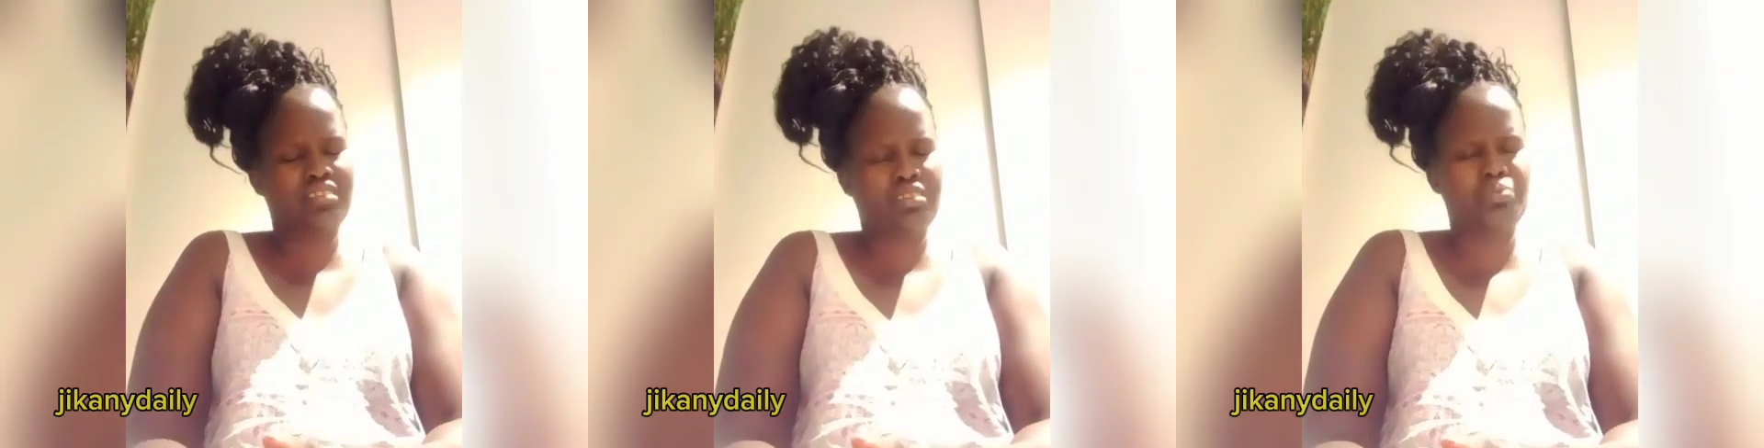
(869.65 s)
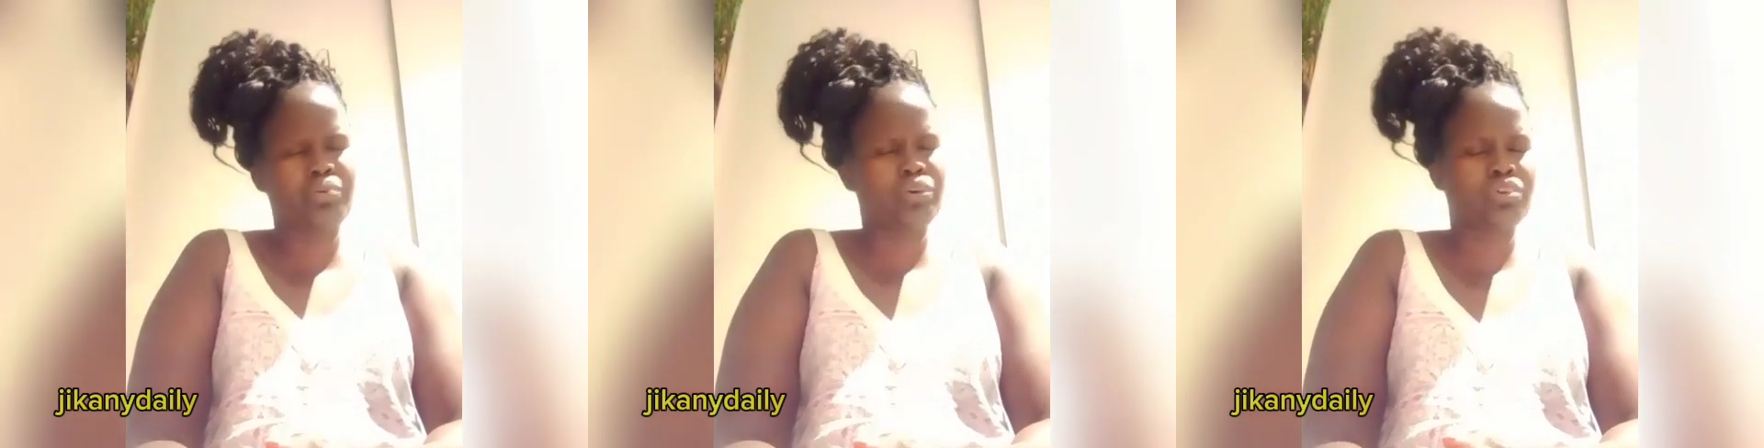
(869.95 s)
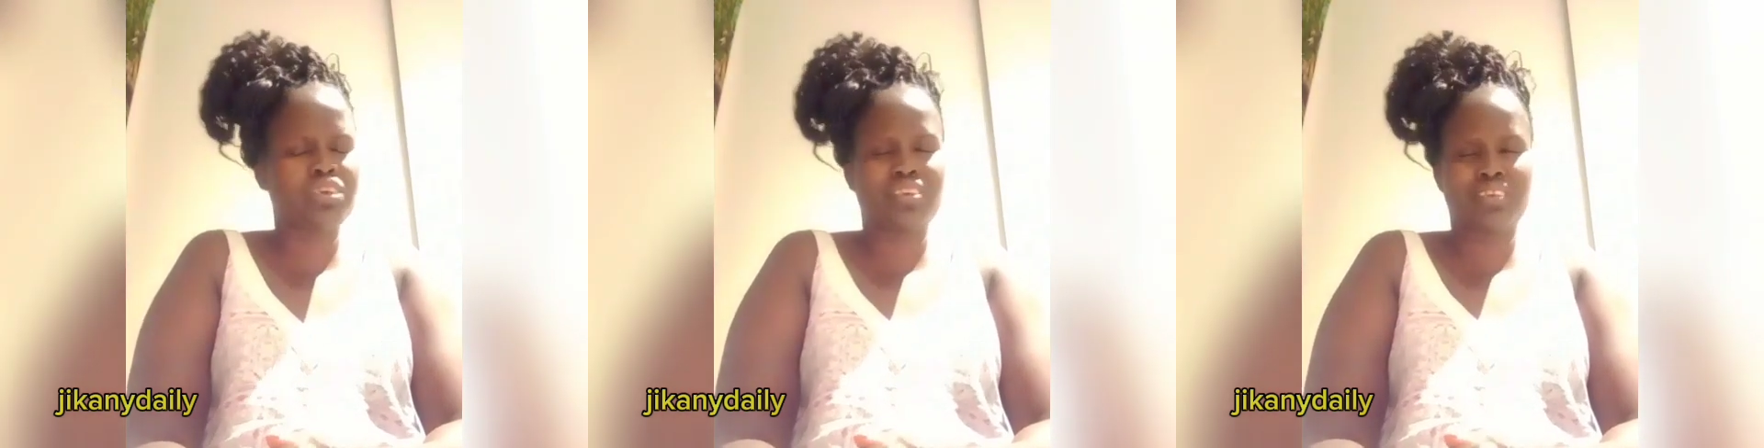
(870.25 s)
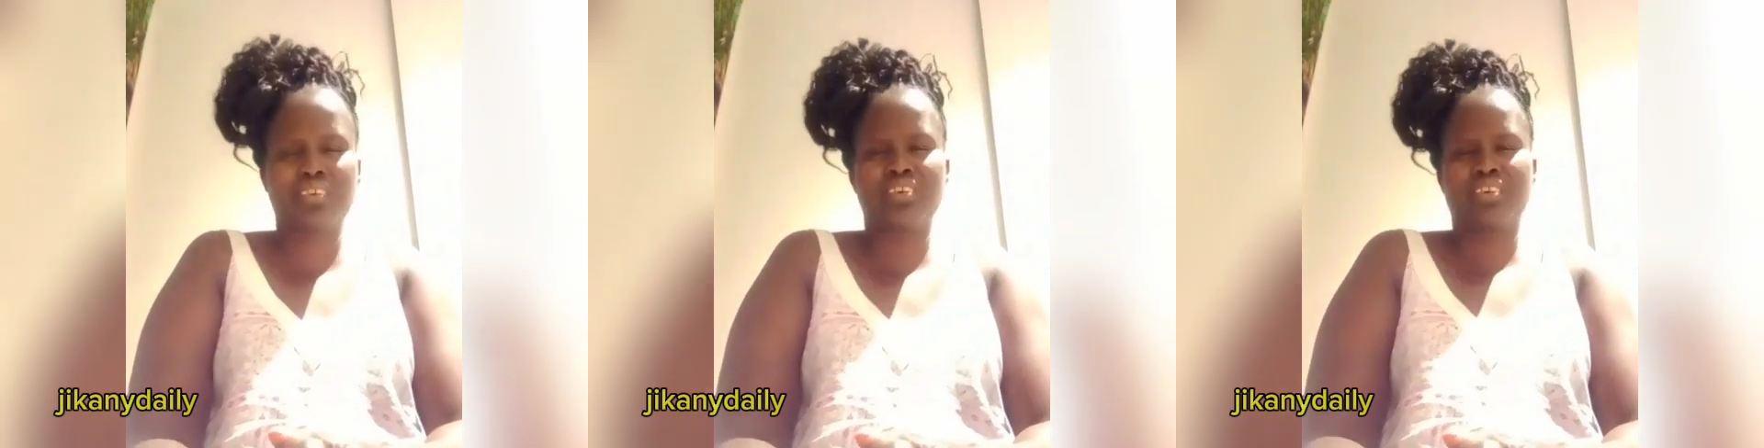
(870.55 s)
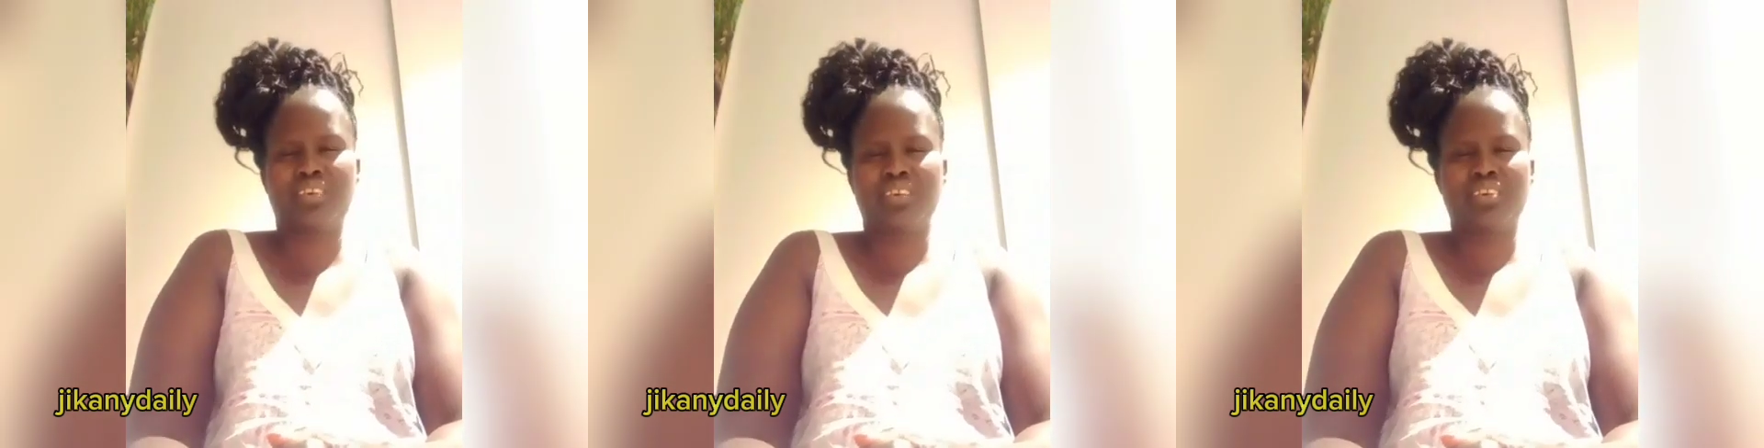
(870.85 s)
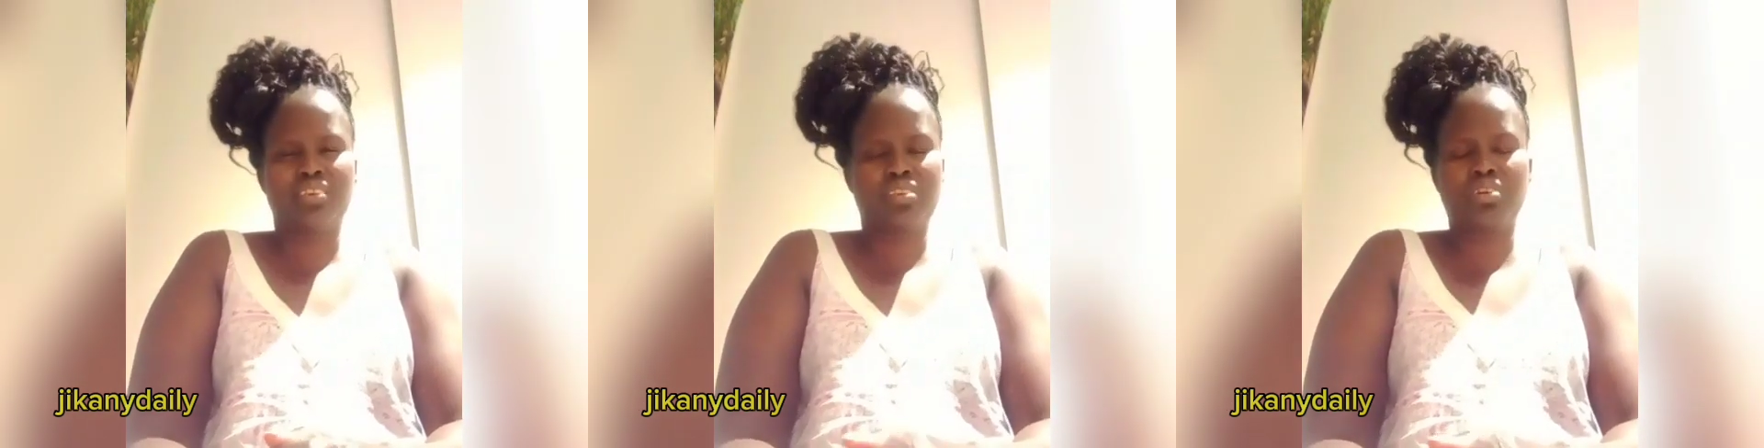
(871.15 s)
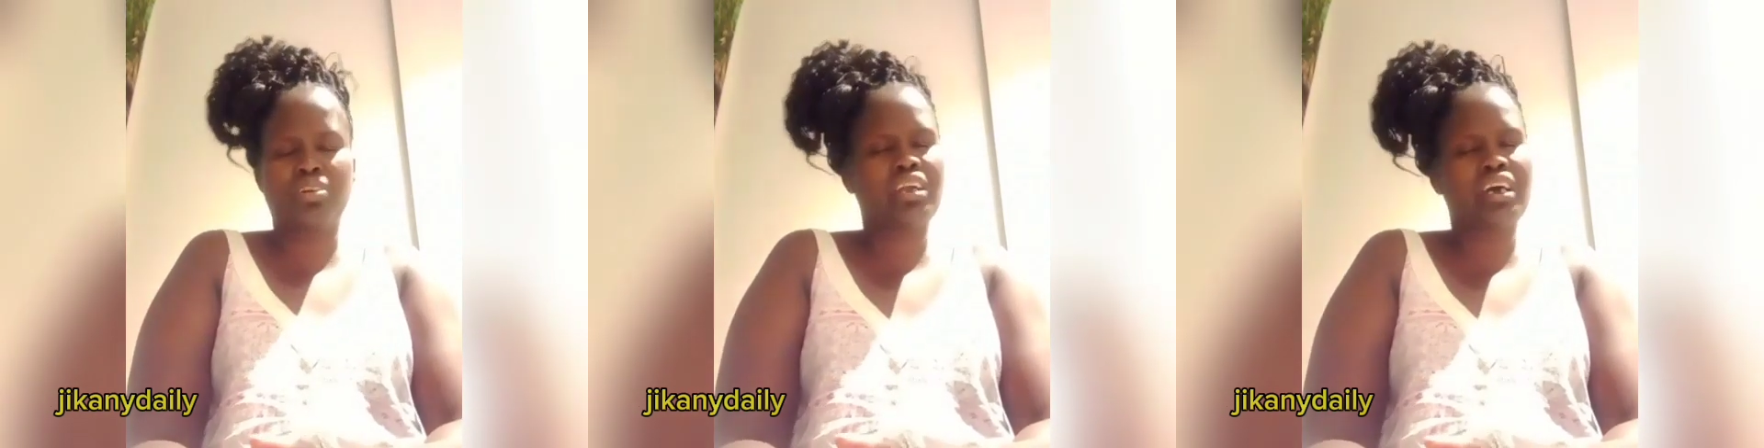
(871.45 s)
To be honest.
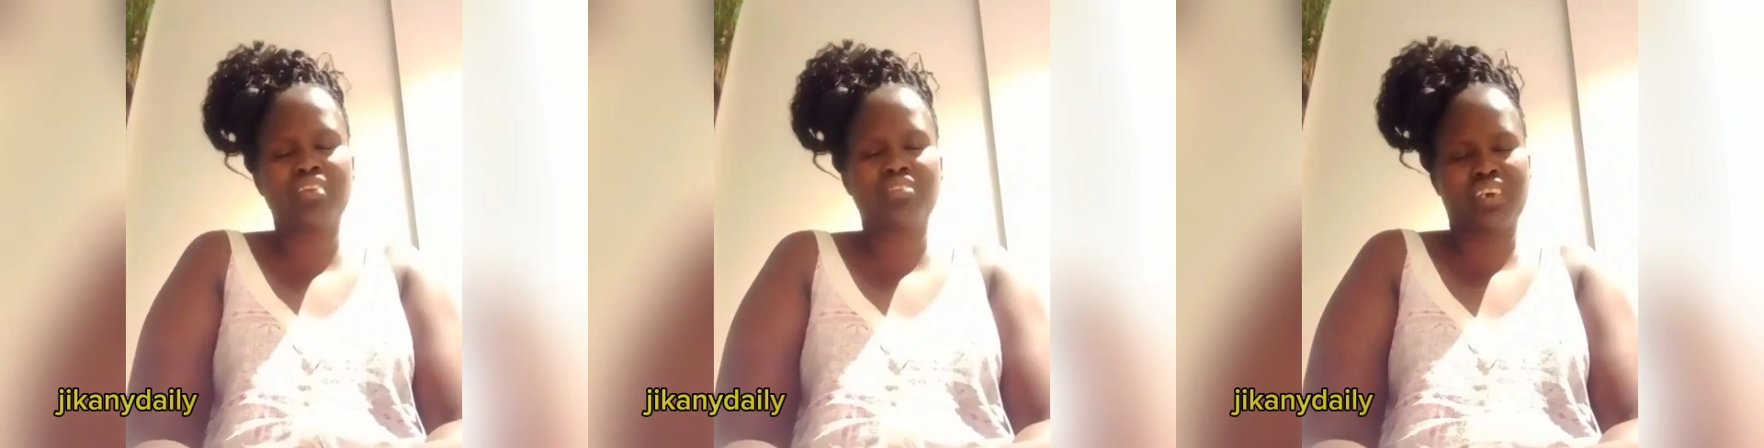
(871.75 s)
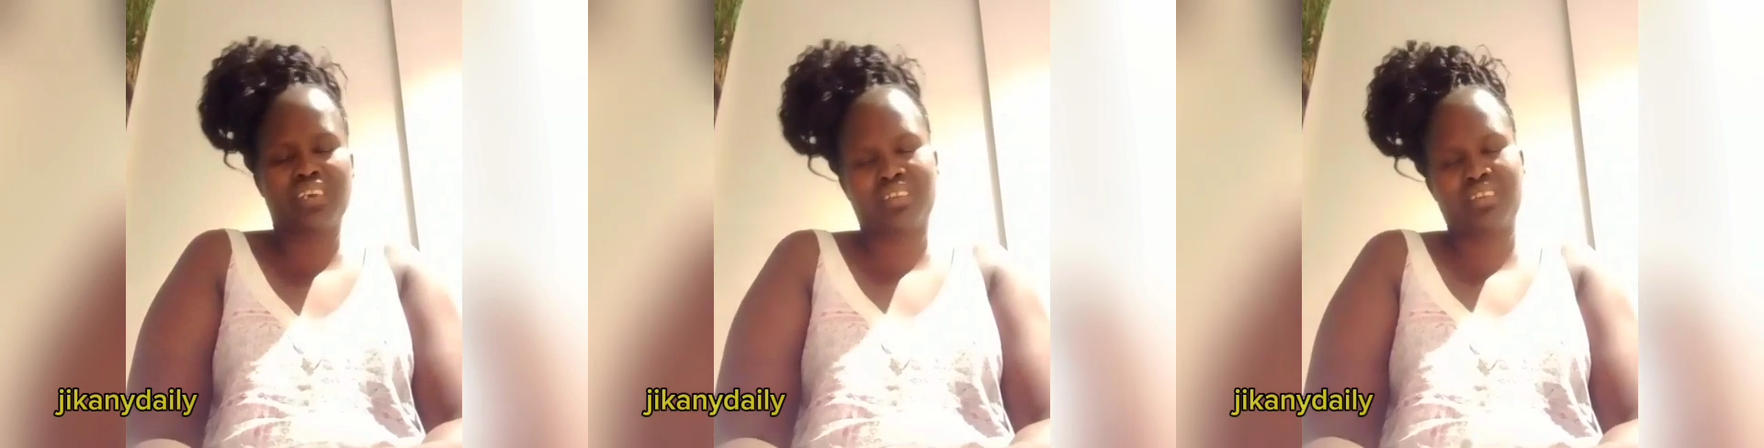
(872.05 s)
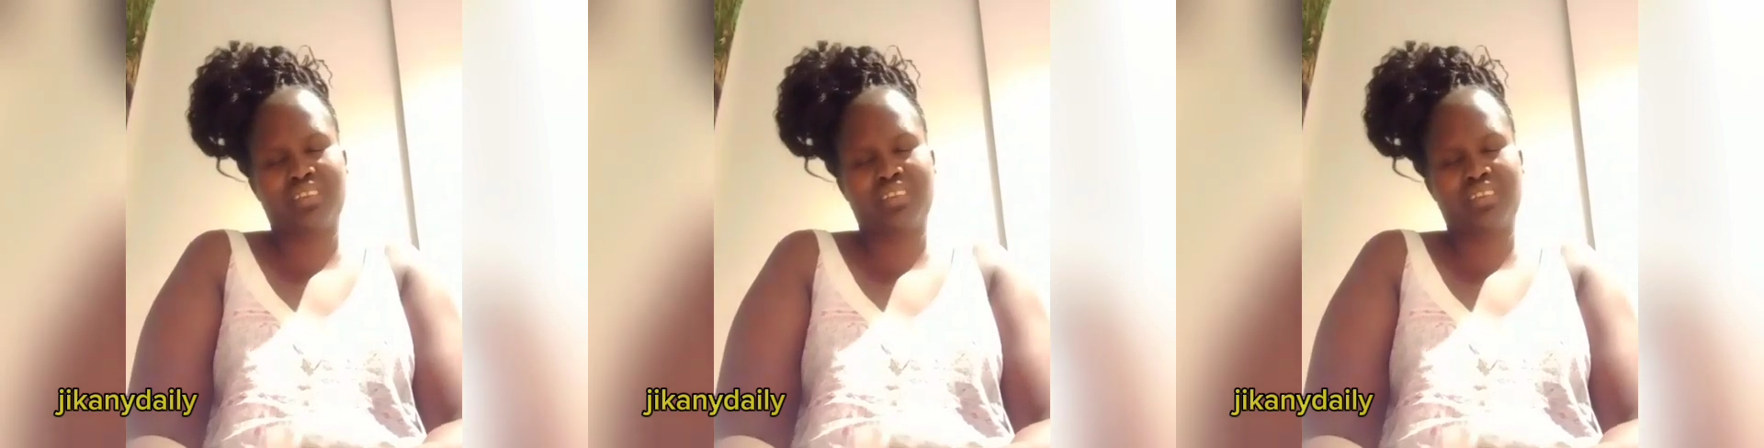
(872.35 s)
Don't lie to us.